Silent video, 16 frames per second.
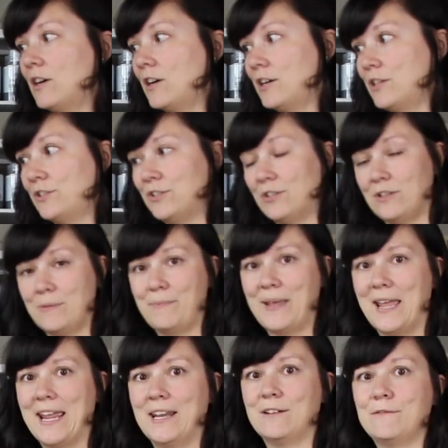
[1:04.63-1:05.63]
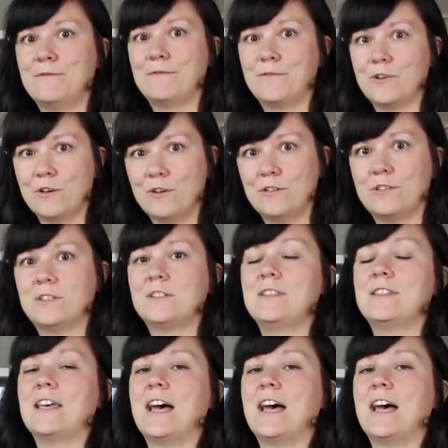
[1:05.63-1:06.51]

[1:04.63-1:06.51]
onto the paint first.